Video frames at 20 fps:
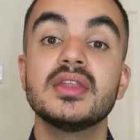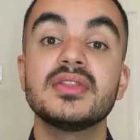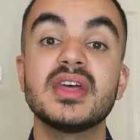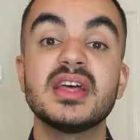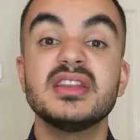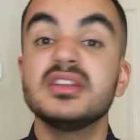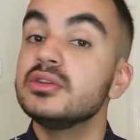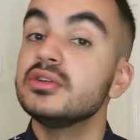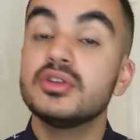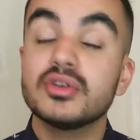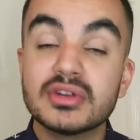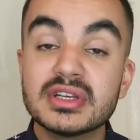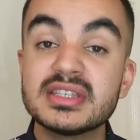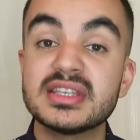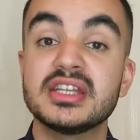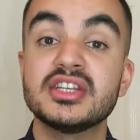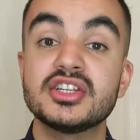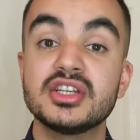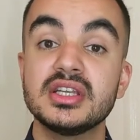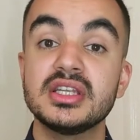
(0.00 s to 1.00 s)
then you're
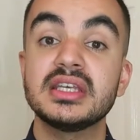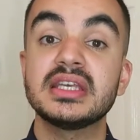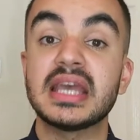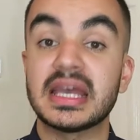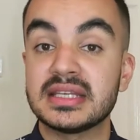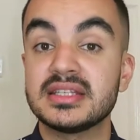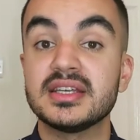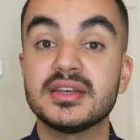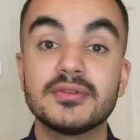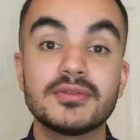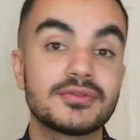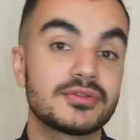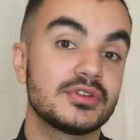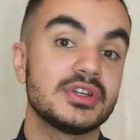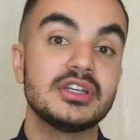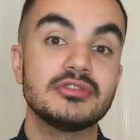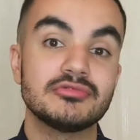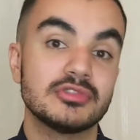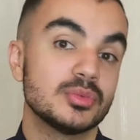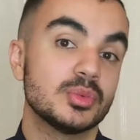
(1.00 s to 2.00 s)
essentially getting
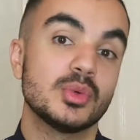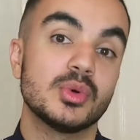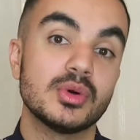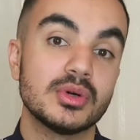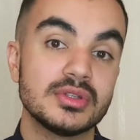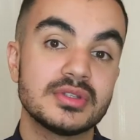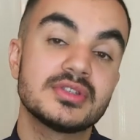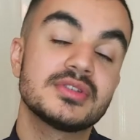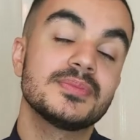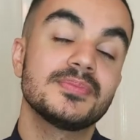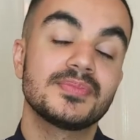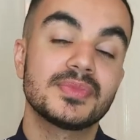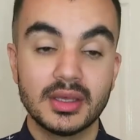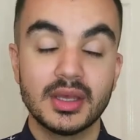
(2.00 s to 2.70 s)
free rewards.